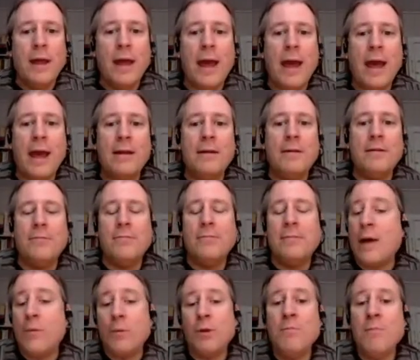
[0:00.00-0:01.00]
And
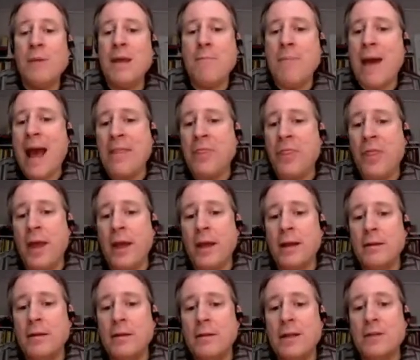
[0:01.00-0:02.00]
that wouldn't be a bad
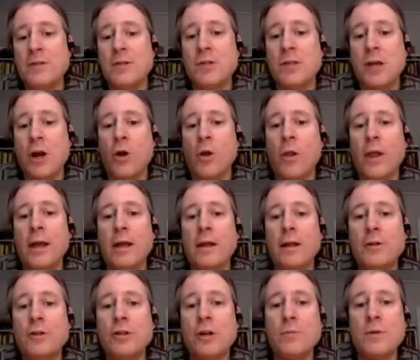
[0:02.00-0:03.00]
thing necessarily
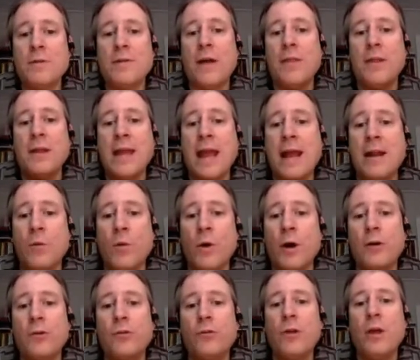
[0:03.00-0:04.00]
in terms of how the data
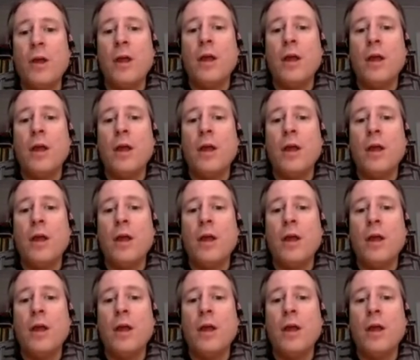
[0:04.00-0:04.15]
works,